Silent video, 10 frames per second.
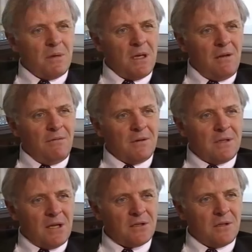believe
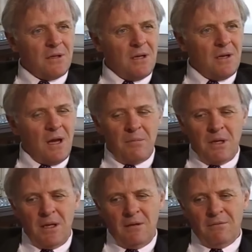in destiny. I
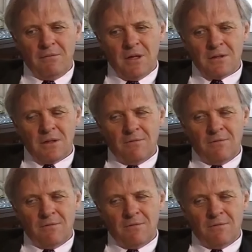believe that